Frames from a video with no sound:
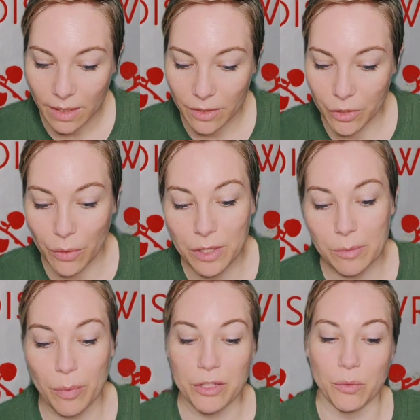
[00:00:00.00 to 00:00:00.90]
Jonas
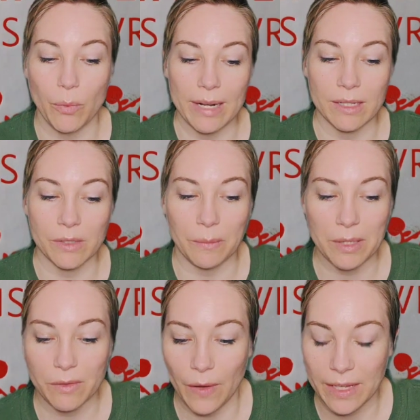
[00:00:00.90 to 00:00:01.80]
brushed wetness from
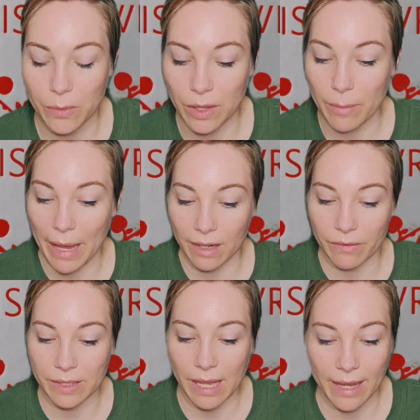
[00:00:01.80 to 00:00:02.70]
his face with the back
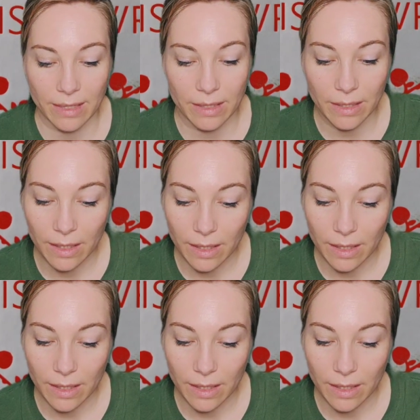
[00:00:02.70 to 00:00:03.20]
of his hand.